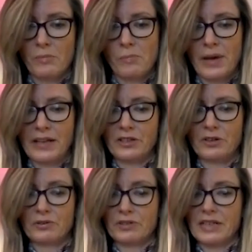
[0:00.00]
Ben
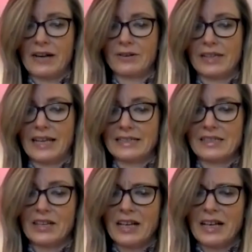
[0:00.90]
yawned an hour
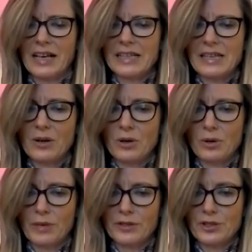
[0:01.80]
later as he
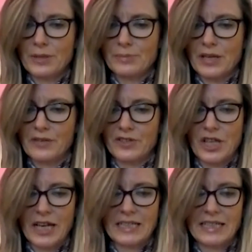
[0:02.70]
almost tripped over
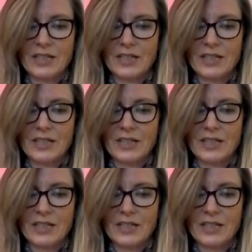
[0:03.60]
Janie,